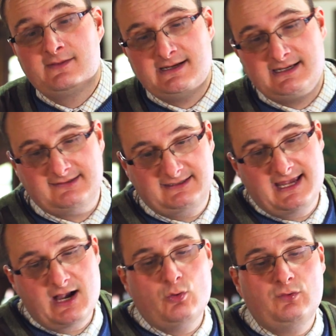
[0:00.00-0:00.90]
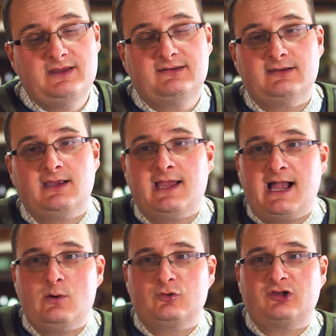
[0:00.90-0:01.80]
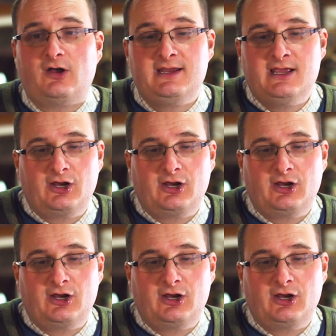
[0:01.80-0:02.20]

They need to get all this outside